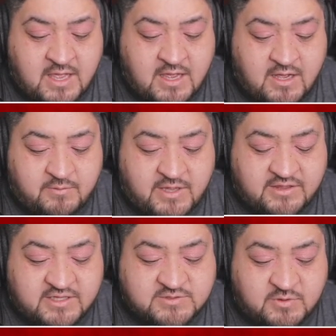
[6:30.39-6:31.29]

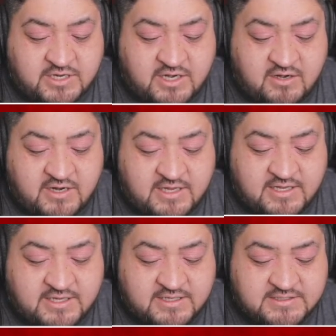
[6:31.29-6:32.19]
And this one here
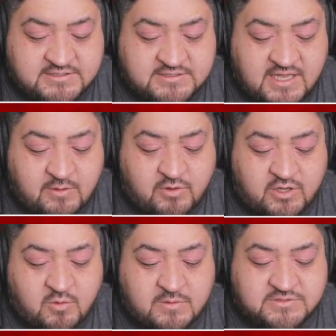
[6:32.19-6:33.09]
it will
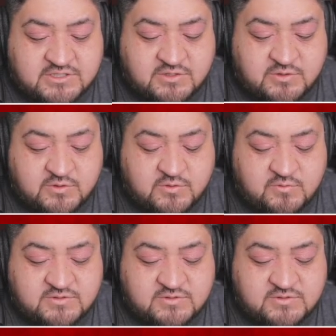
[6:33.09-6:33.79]
go up to